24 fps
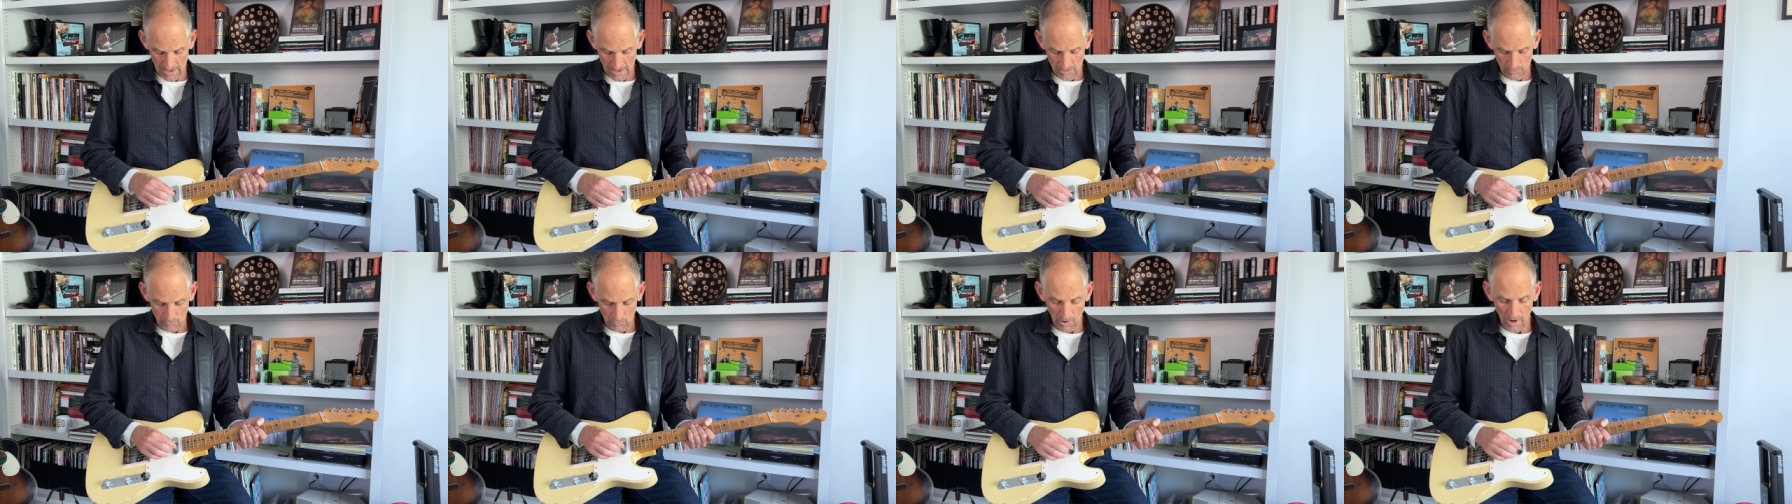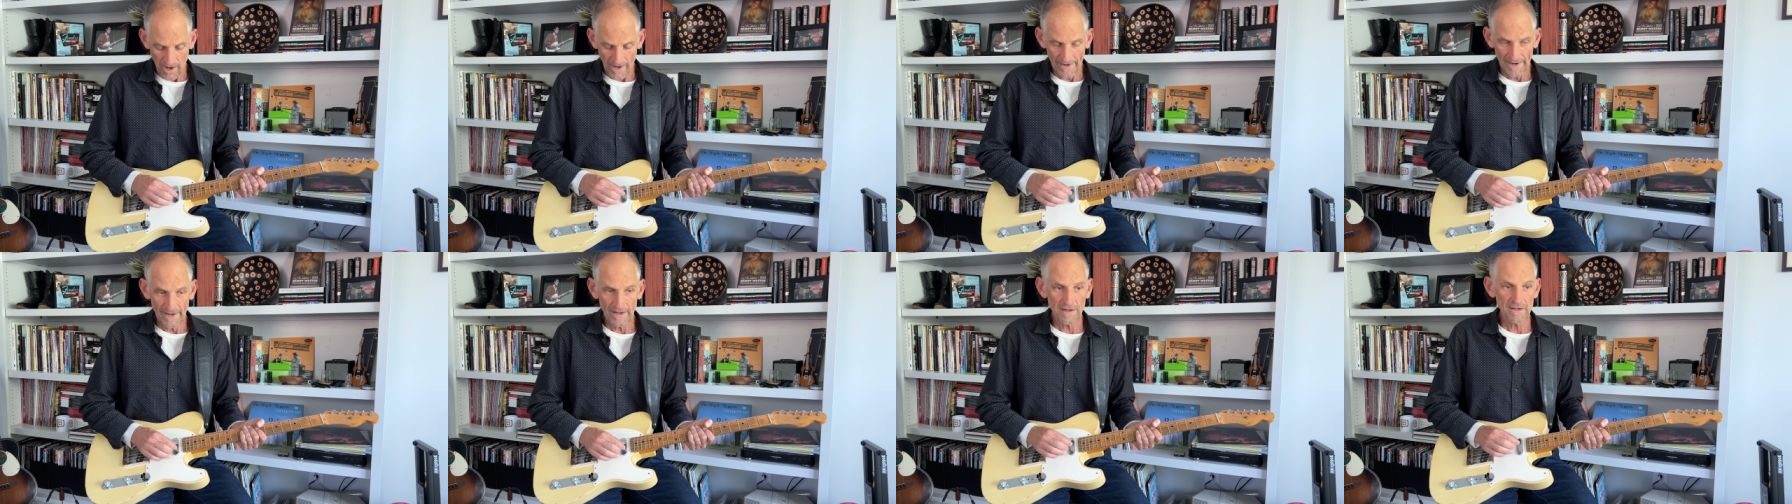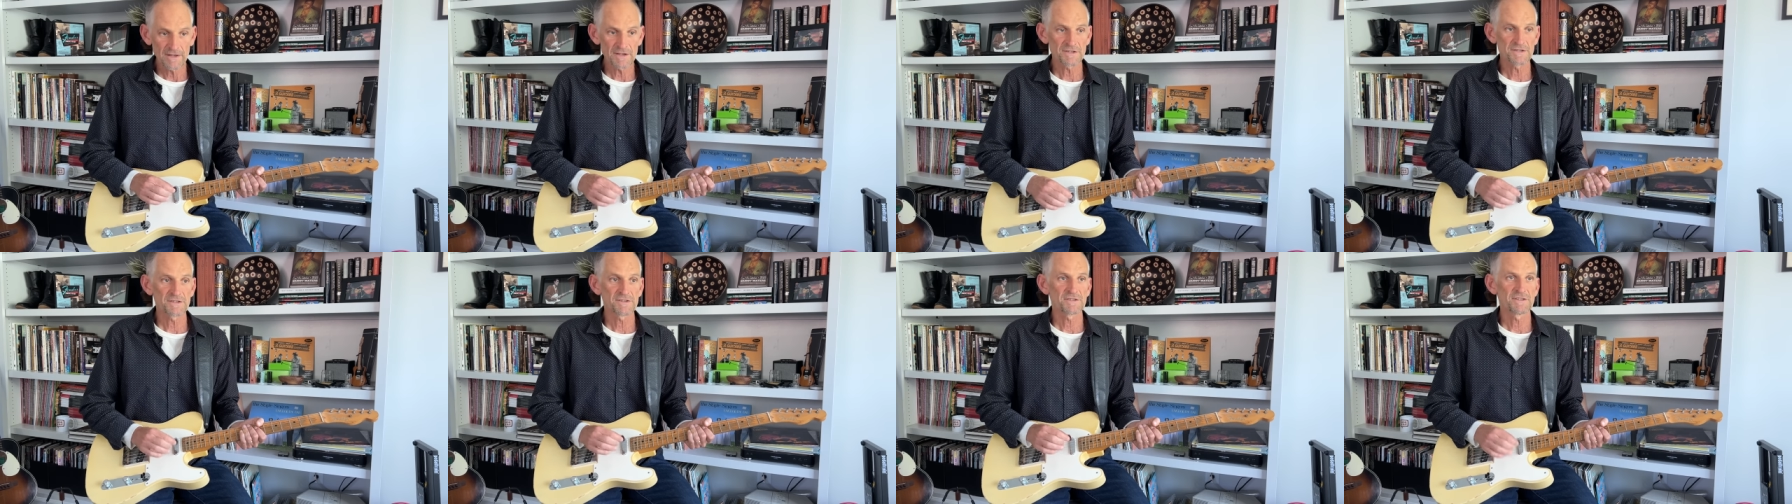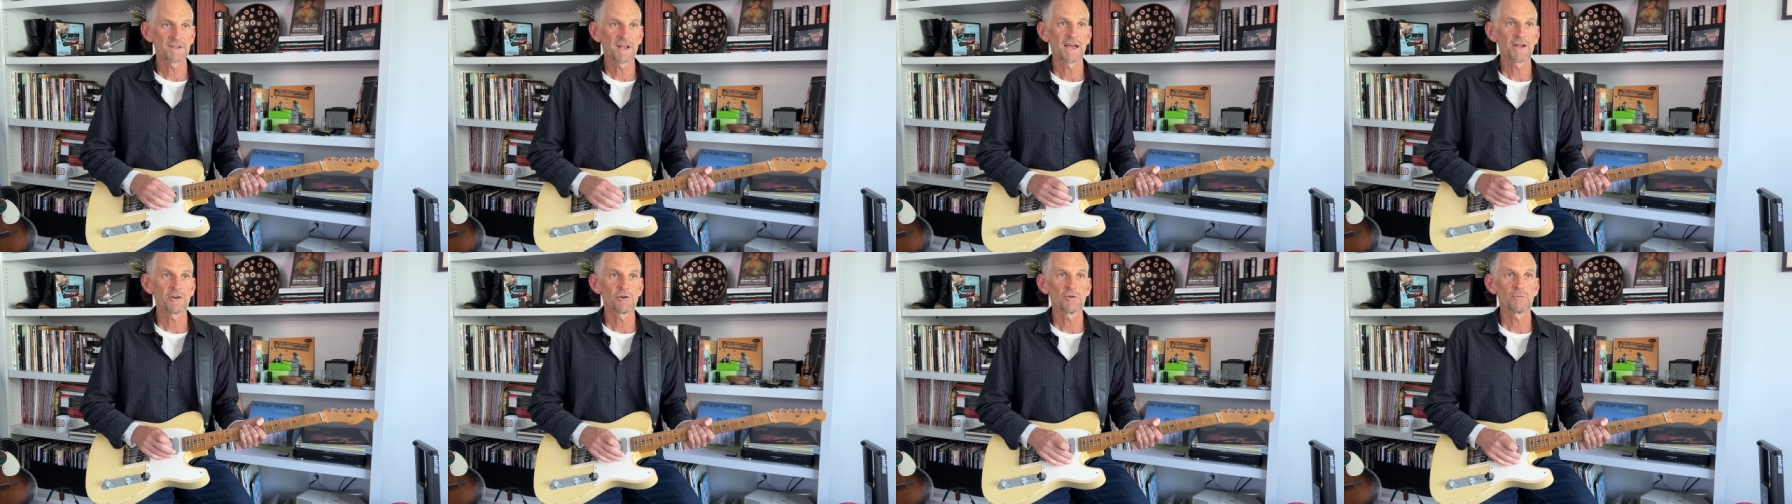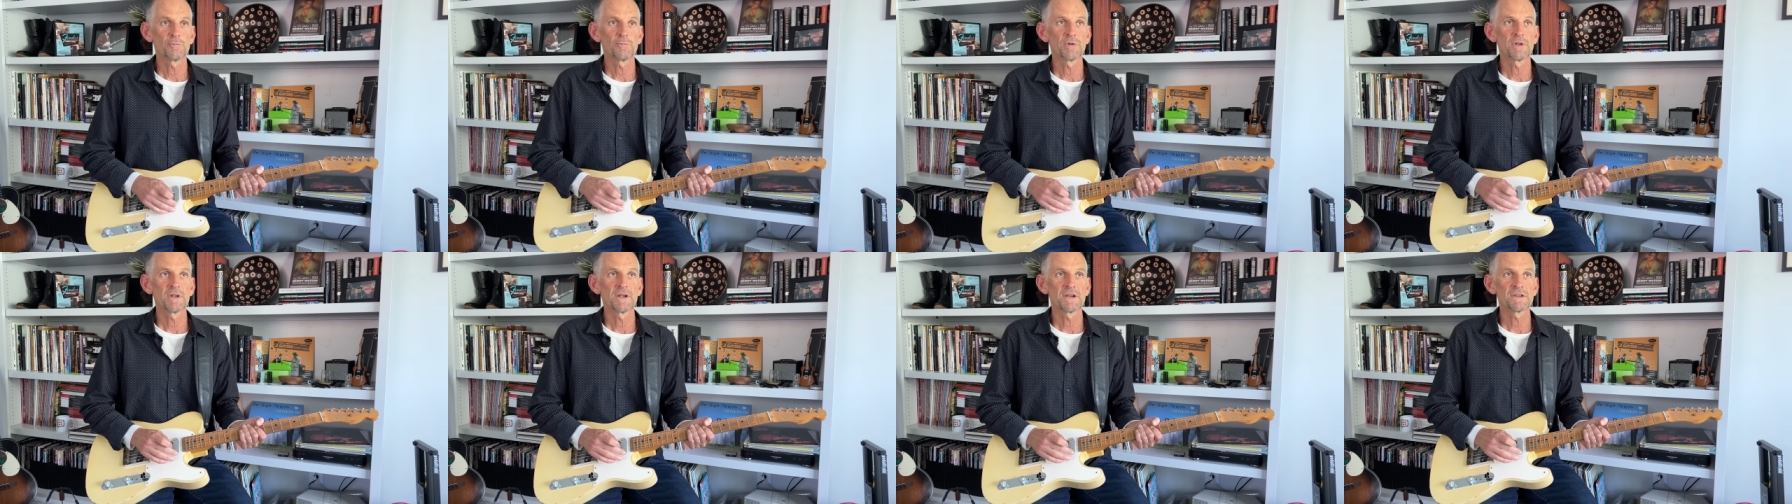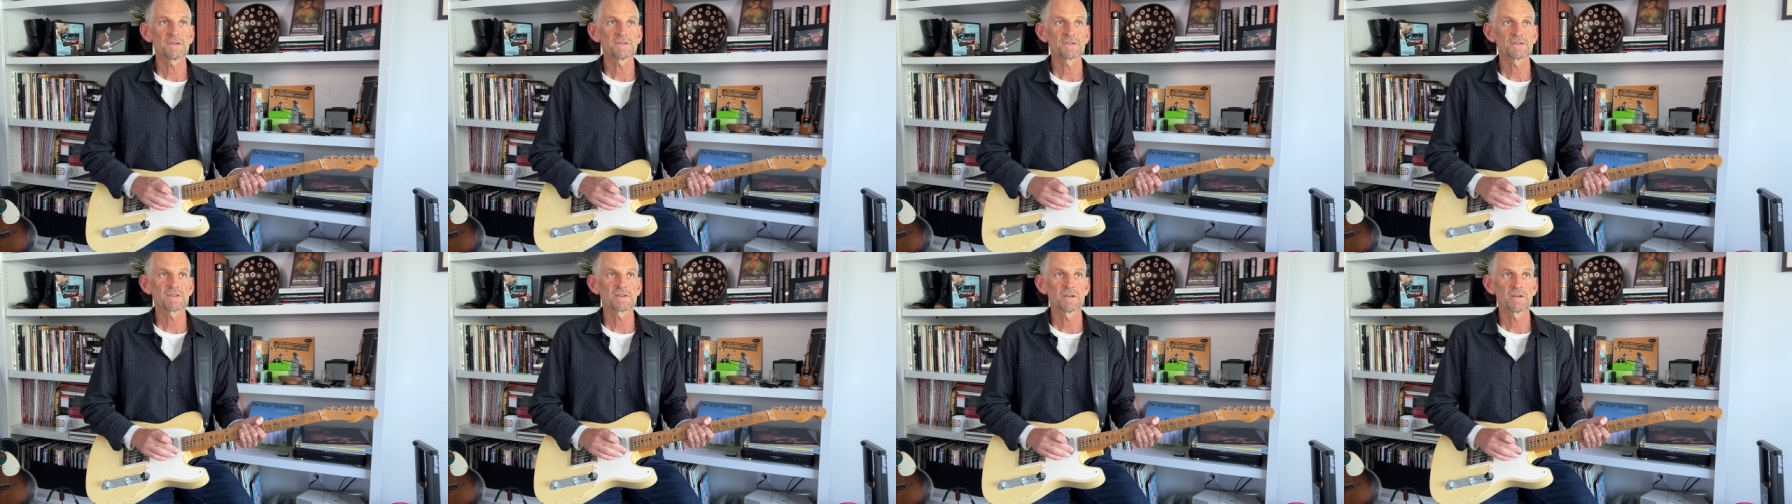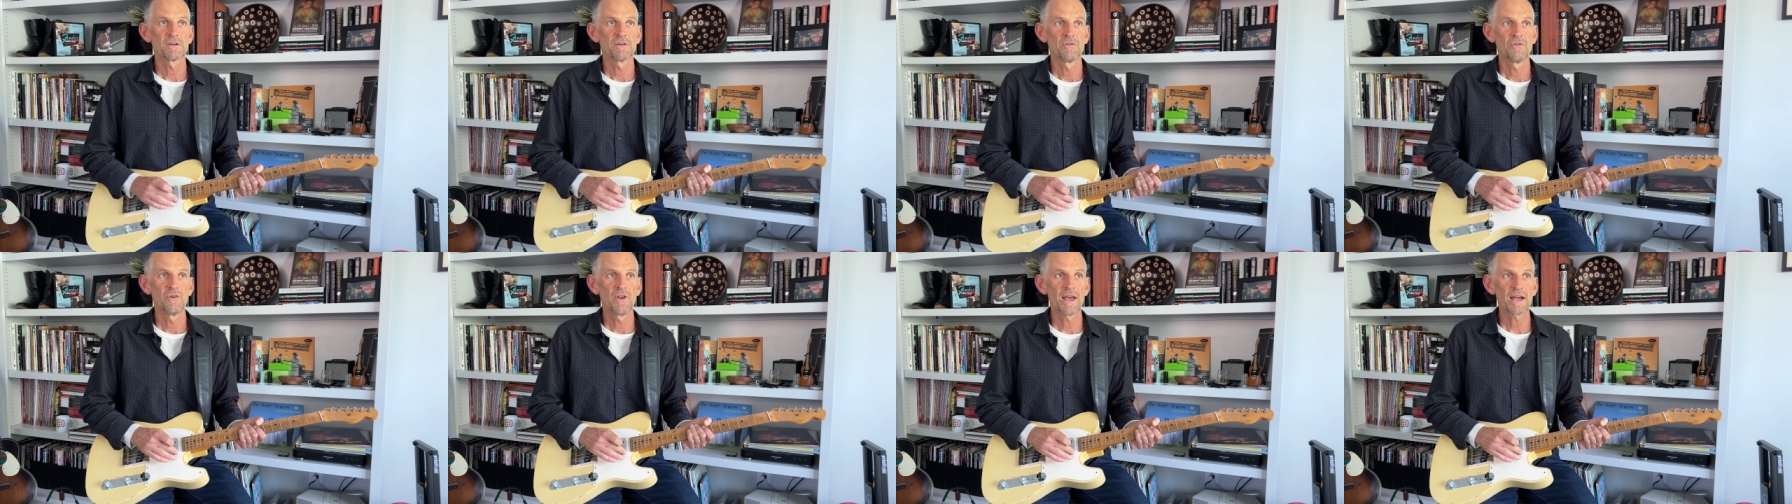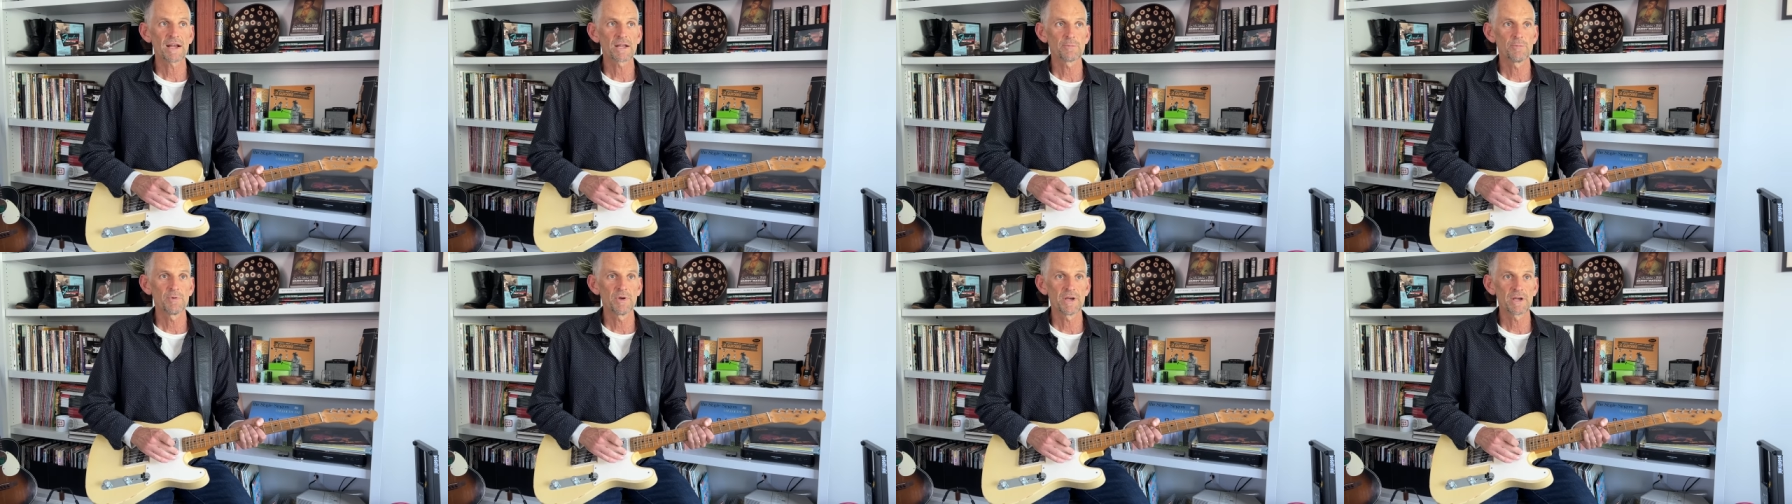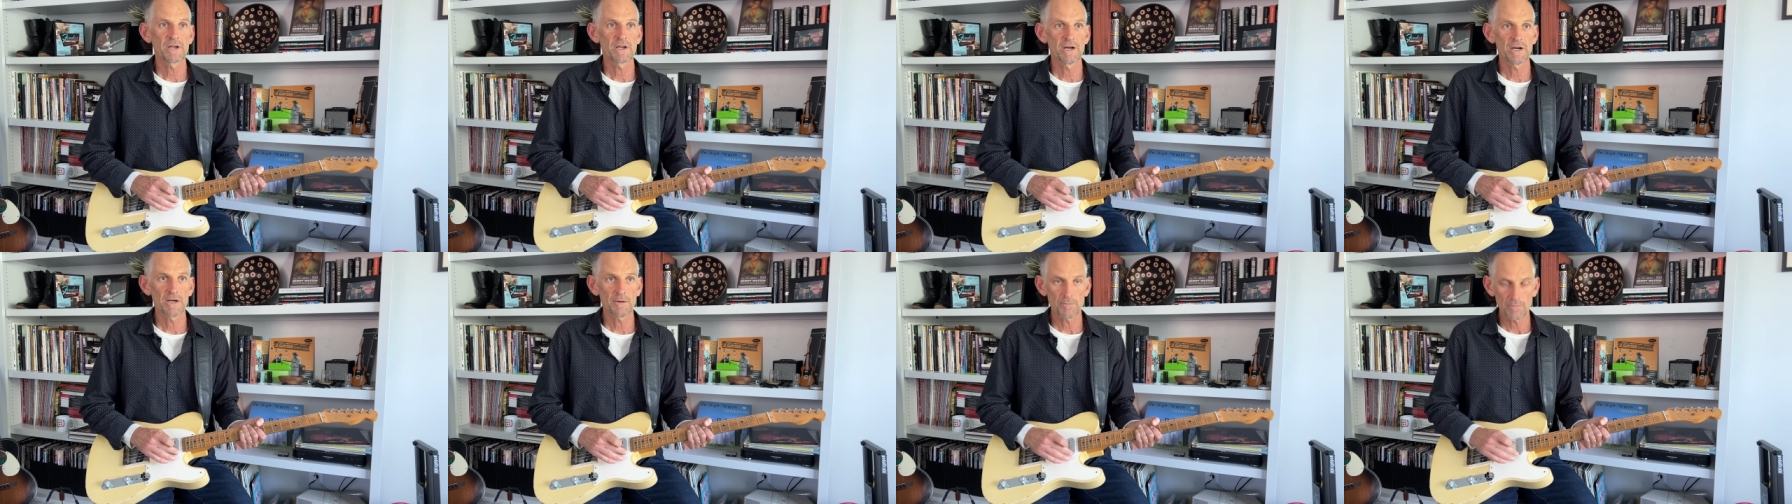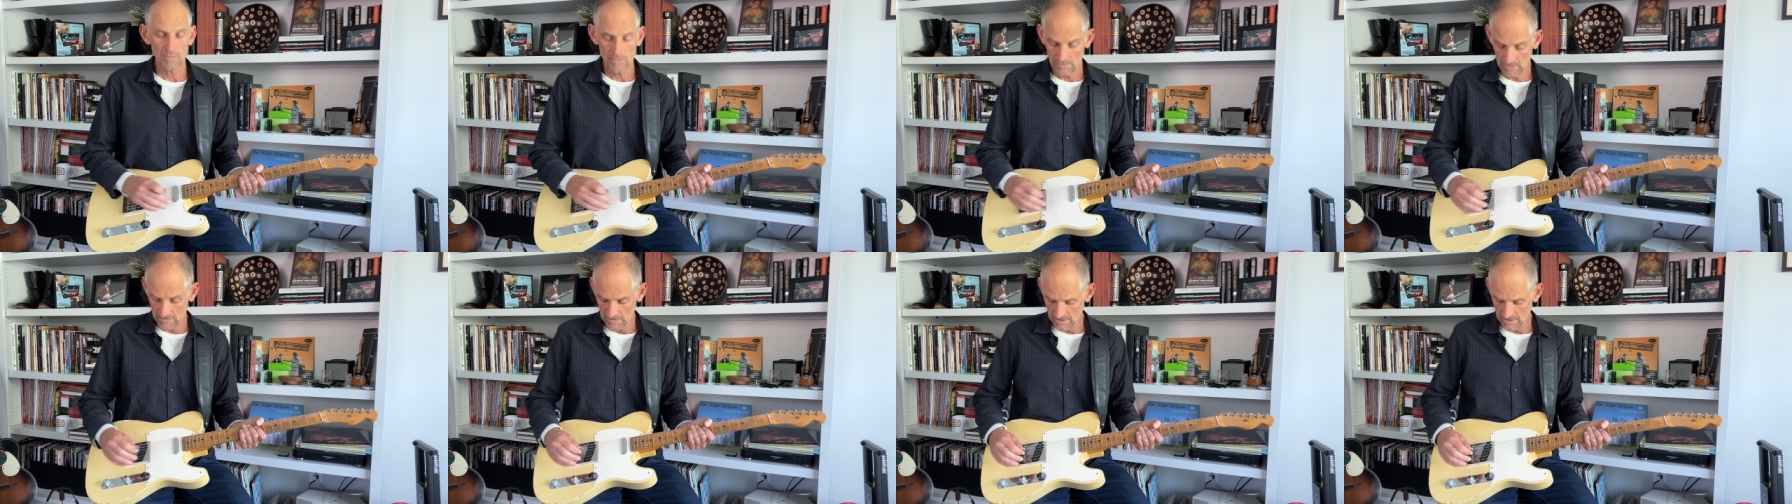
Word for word: Ron Ellis Standard Plus neck pickup